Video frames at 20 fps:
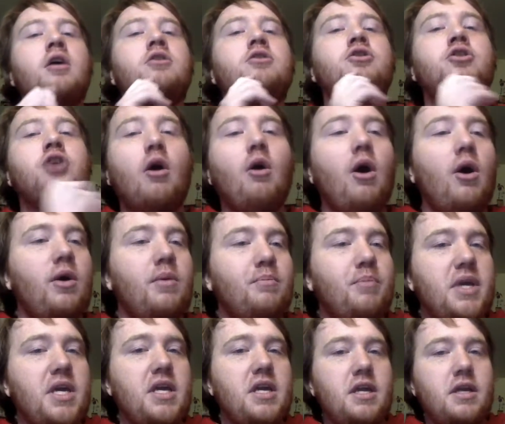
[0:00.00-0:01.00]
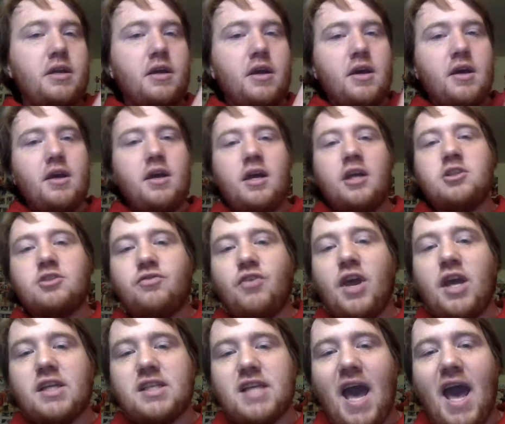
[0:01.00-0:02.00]
Joel Embiid is
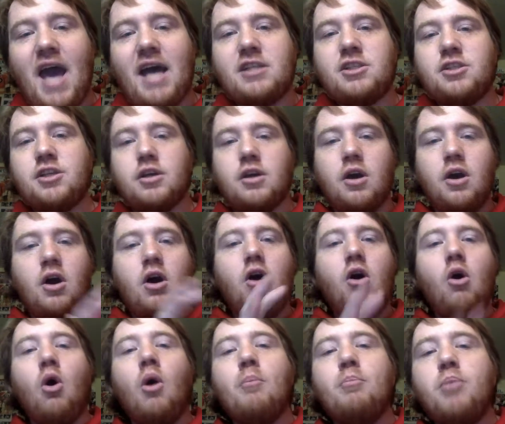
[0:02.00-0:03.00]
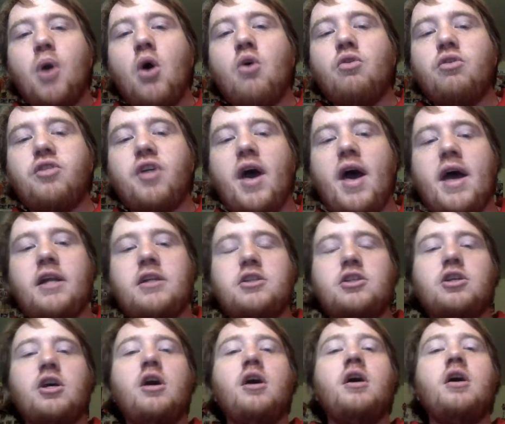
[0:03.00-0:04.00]
fantastic on both
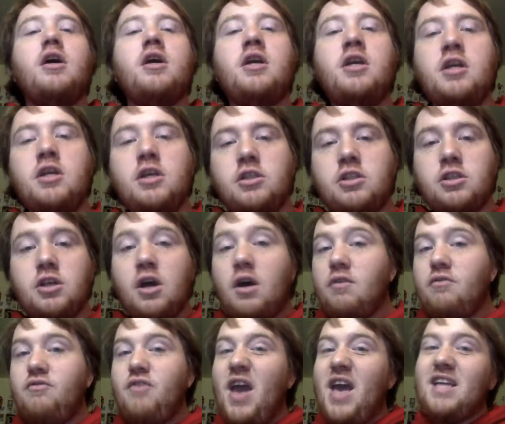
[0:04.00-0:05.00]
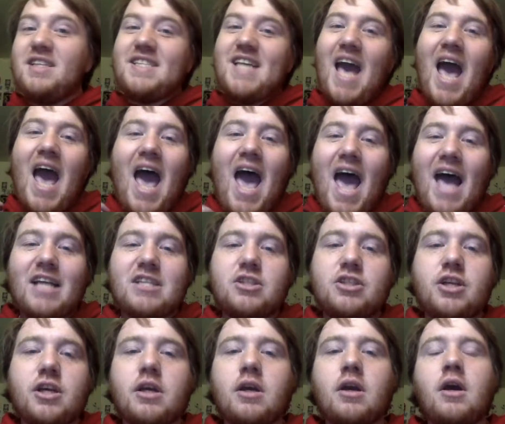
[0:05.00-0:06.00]
ends. He's
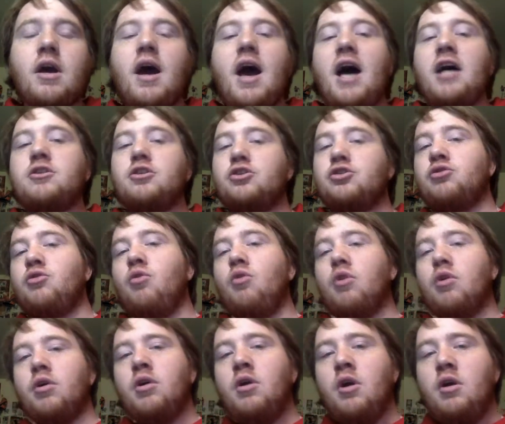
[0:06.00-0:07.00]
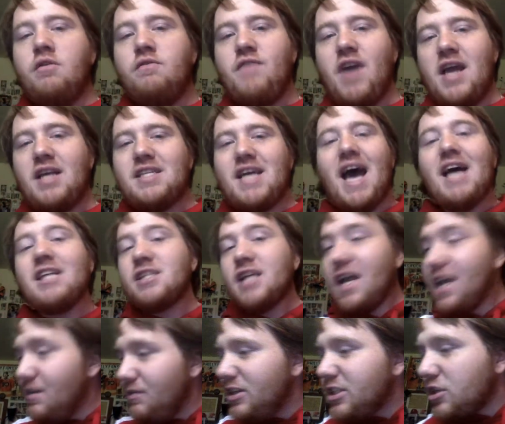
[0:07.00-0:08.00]
fantastic as a scorer fantastic
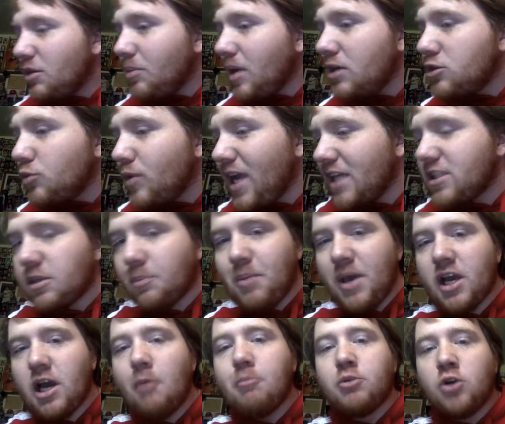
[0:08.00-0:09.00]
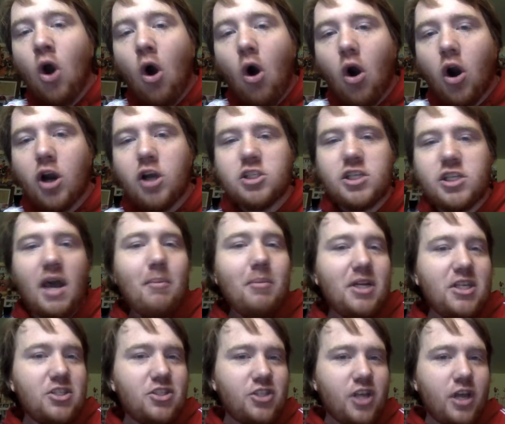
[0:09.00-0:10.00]
and Even sometimes when he has to pick up guards. How many
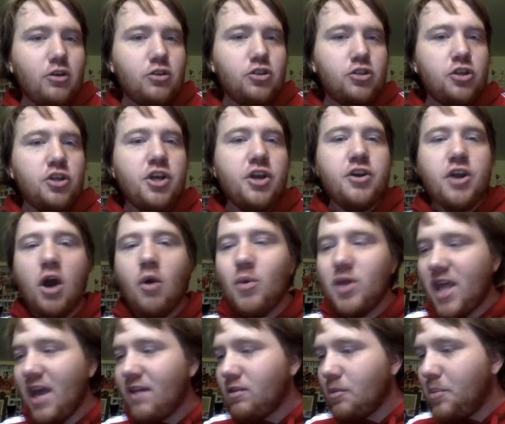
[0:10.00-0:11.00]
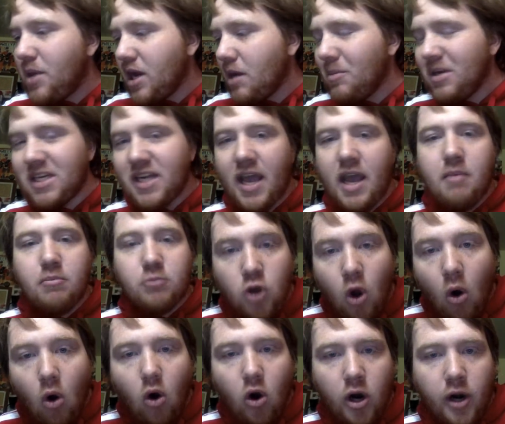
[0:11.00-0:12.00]
centers do you know when they have to pick up a damn
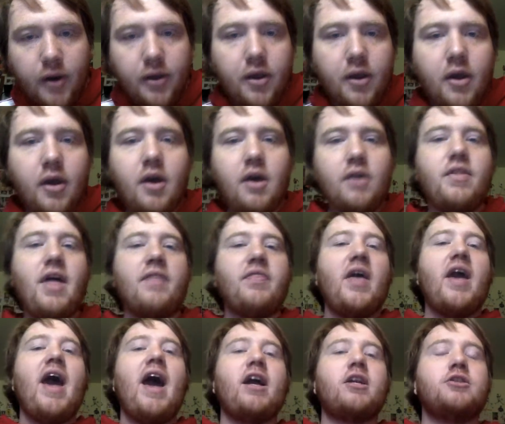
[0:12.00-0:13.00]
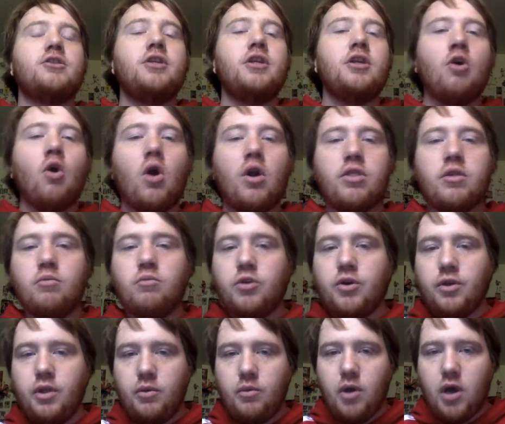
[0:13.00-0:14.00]
guard that they actually guard them
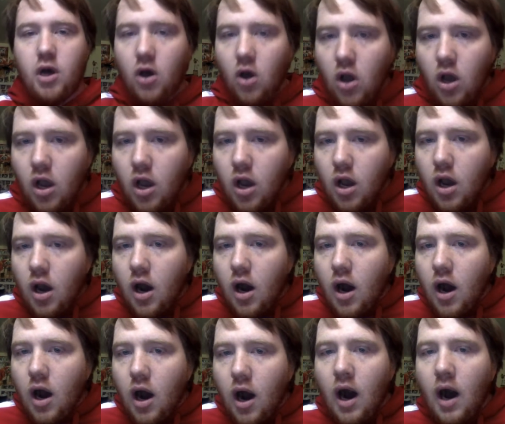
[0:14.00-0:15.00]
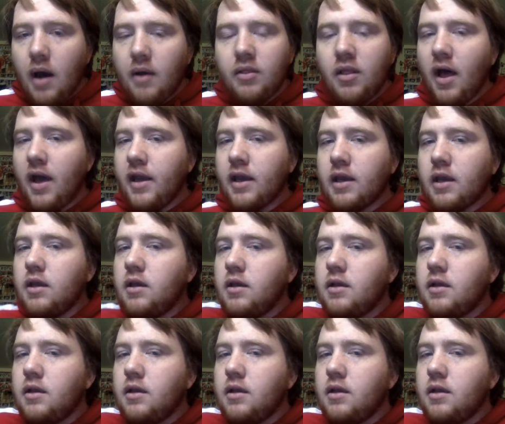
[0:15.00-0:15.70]
really well? Uh, like,